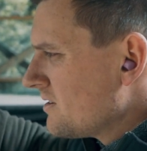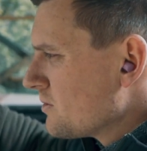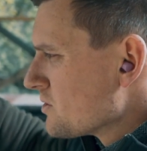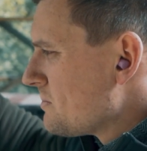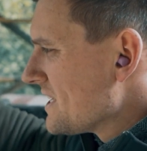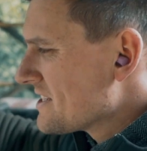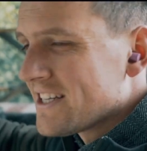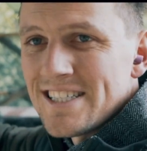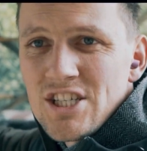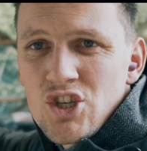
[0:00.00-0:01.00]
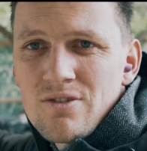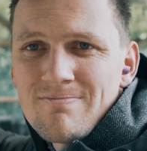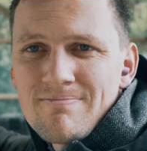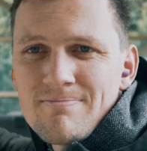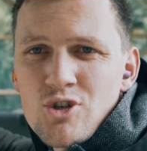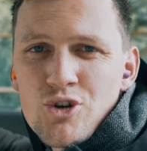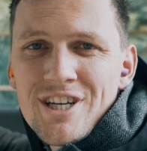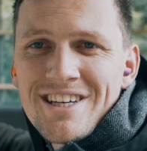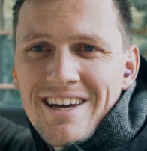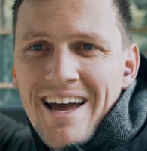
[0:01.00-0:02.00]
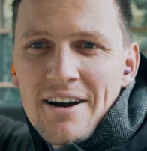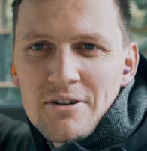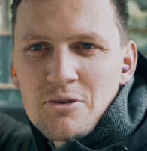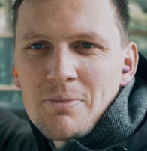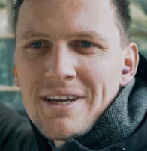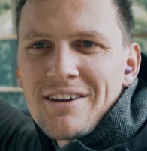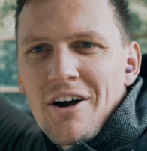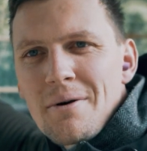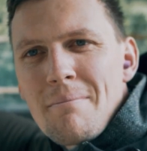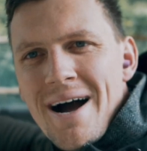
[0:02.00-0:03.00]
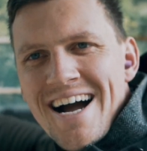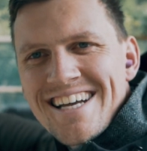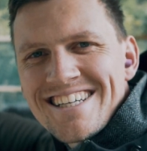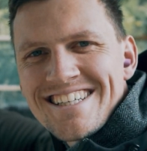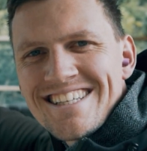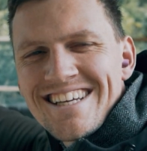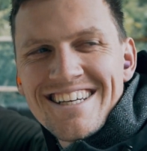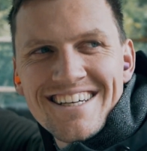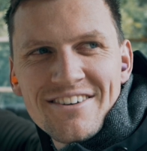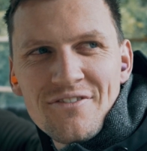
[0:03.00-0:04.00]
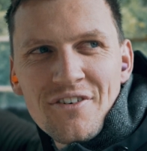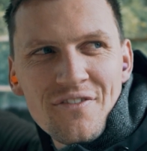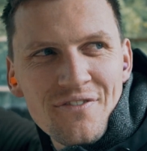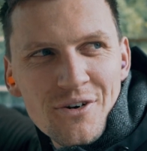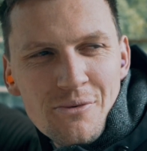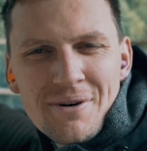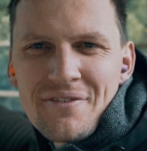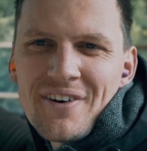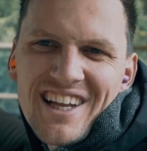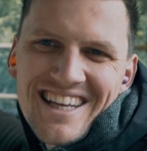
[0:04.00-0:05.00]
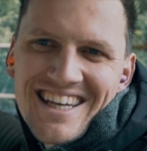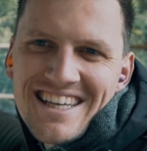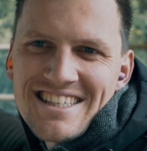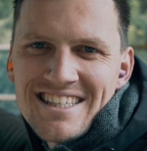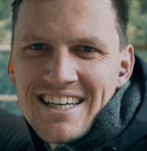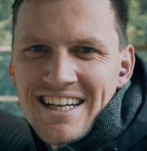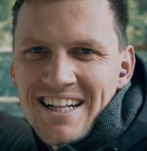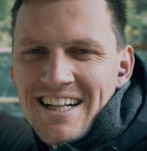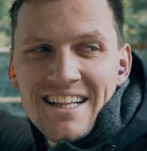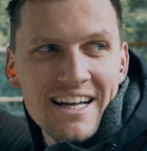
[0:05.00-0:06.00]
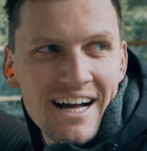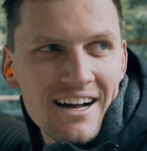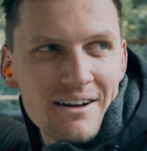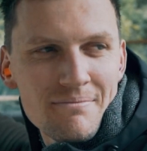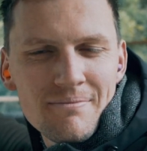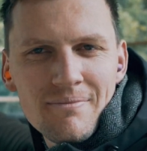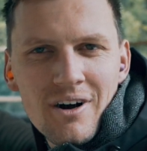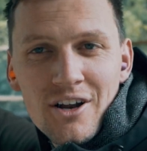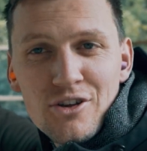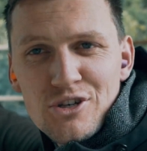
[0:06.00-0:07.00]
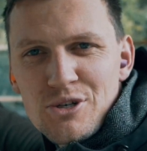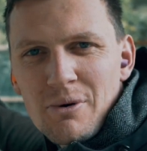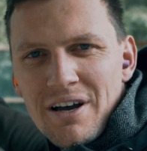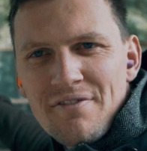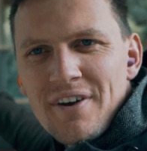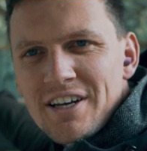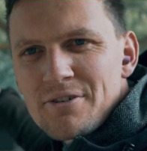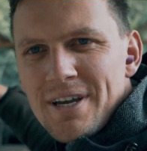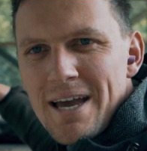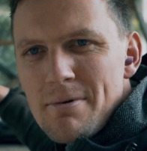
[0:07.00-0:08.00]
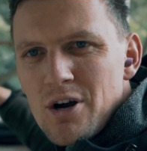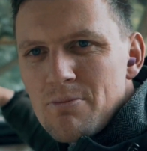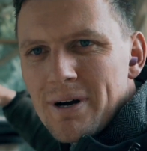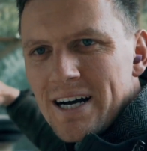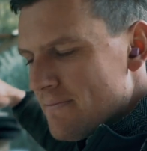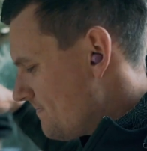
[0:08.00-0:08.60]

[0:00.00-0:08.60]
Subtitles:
was basically treat it how it's been kind of marketed, for a bit of fun, I guess. I don't usually buy factory ammo, but